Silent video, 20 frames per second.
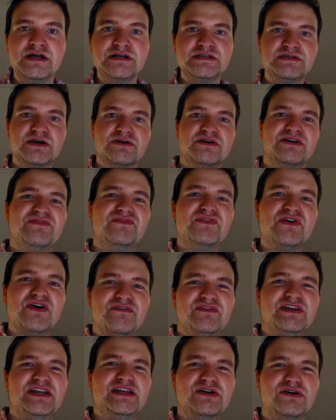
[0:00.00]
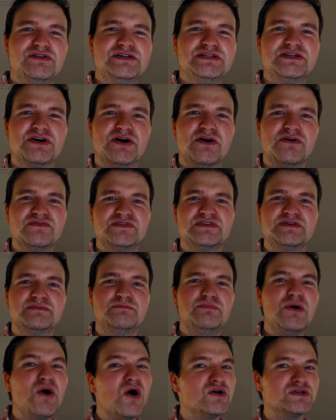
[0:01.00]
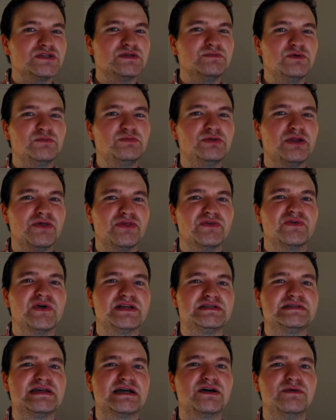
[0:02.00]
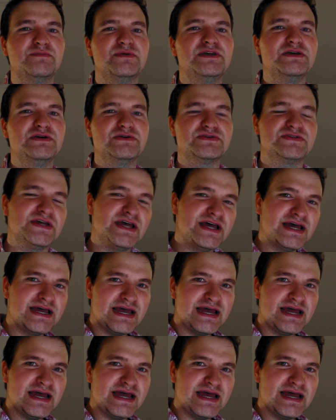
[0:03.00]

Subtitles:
So if you have any knowledge of some possible plot threads that could be used,